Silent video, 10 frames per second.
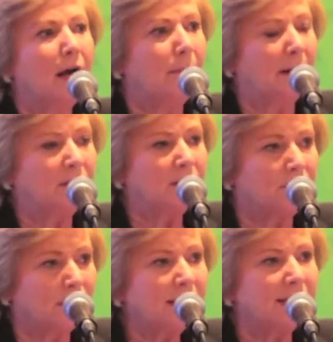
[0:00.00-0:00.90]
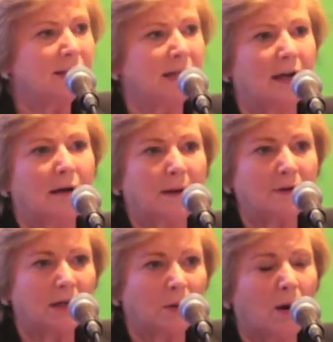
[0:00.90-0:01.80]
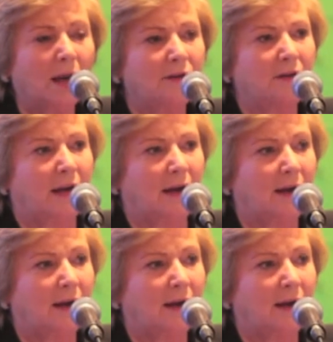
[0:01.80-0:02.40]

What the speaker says: about diversity, about equality,